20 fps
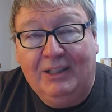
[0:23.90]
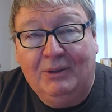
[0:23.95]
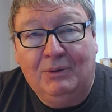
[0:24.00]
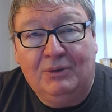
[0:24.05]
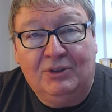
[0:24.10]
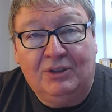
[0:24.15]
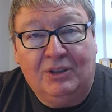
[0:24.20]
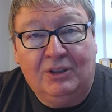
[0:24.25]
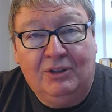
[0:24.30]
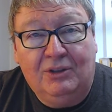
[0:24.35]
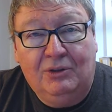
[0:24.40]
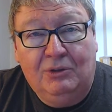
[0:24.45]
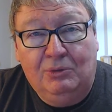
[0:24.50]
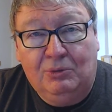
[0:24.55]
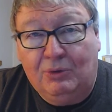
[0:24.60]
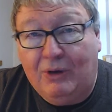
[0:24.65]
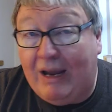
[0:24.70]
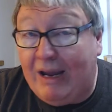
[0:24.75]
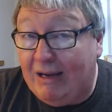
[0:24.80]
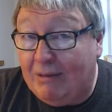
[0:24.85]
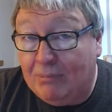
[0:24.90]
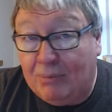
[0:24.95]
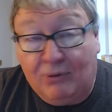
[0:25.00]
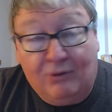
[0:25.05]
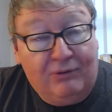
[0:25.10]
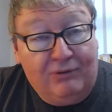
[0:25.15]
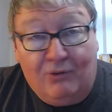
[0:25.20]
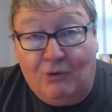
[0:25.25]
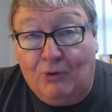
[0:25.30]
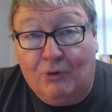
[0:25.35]
It was a great
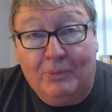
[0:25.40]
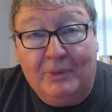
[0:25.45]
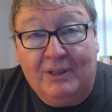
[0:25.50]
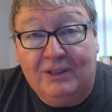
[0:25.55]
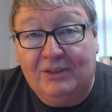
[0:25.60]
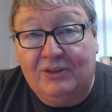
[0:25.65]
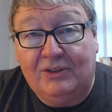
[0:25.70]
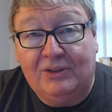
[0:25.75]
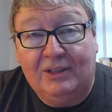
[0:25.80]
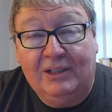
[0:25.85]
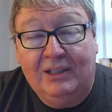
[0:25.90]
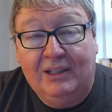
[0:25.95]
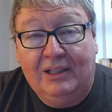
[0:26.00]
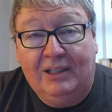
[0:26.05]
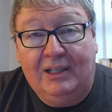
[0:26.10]
performance,